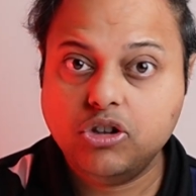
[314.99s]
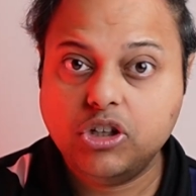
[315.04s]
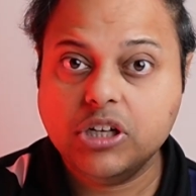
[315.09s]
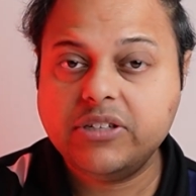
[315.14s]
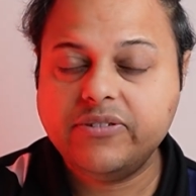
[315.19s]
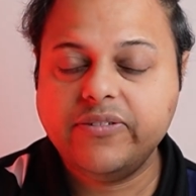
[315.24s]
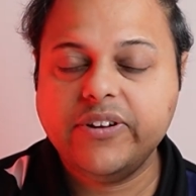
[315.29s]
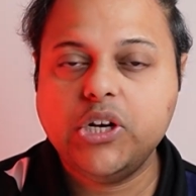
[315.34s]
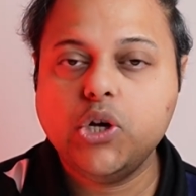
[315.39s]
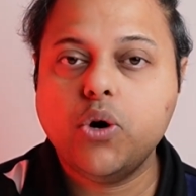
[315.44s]

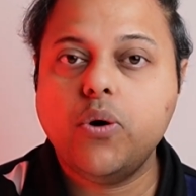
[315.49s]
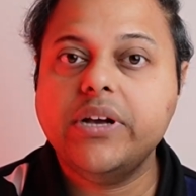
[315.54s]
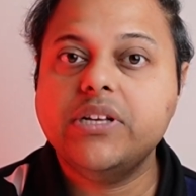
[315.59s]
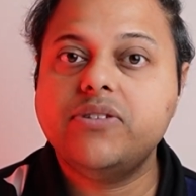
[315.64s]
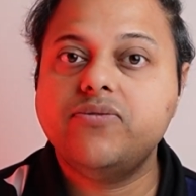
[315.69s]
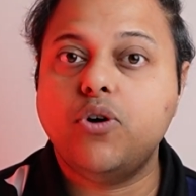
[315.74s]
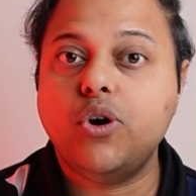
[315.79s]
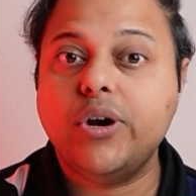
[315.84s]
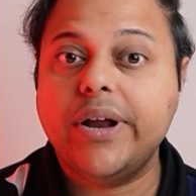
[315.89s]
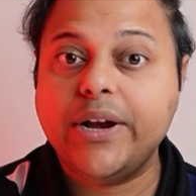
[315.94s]
This video is
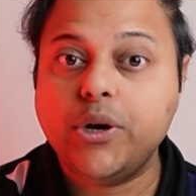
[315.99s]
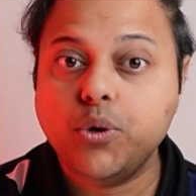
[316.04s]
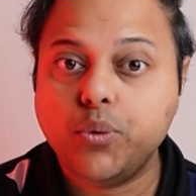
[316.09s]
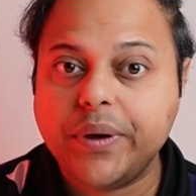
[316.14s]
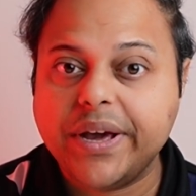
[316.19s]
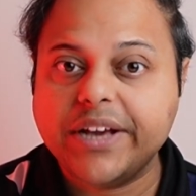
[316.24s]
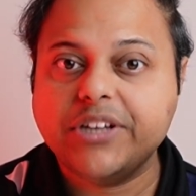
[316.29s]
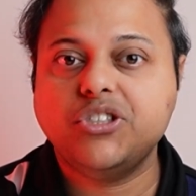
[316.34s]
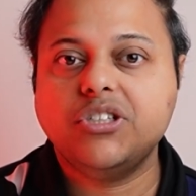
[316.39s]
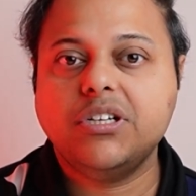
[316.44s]
for
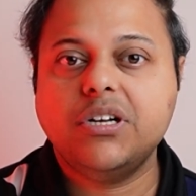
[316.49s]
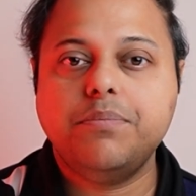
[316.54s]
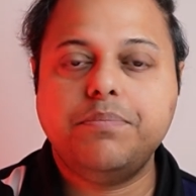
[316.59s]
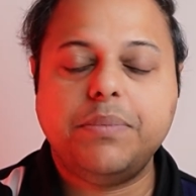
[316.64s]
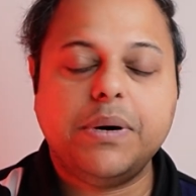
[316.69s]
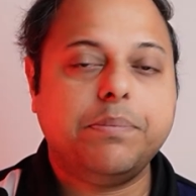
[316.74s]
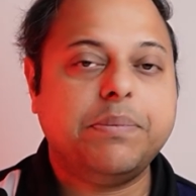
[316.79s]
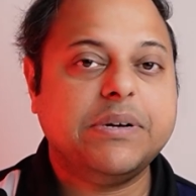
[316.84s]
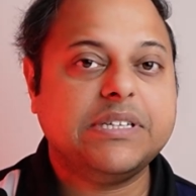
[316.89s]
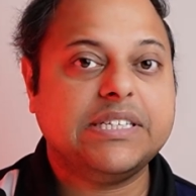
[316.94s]
educational
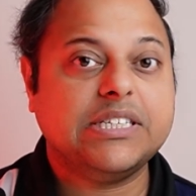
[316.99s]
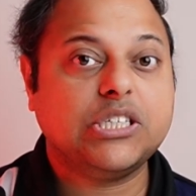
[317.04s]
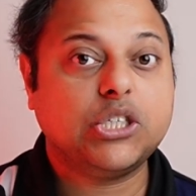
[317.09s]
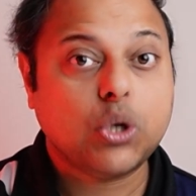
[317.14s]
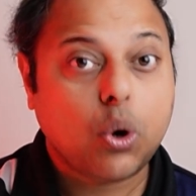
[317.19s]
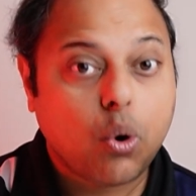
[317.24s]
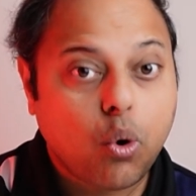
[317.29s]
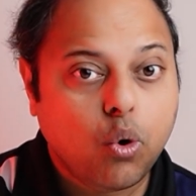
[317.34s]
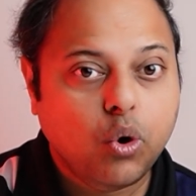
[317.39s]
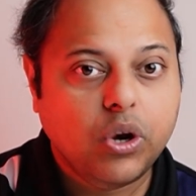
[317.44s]

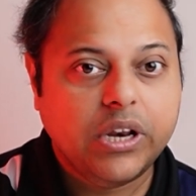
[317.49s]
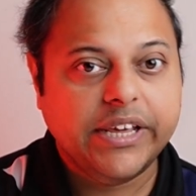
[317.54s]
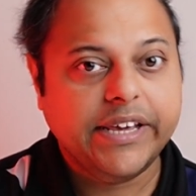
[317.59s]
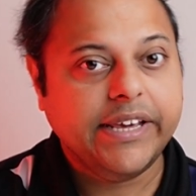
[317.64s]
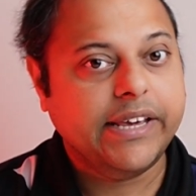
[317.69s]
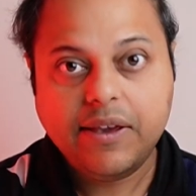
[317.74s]
purposes only.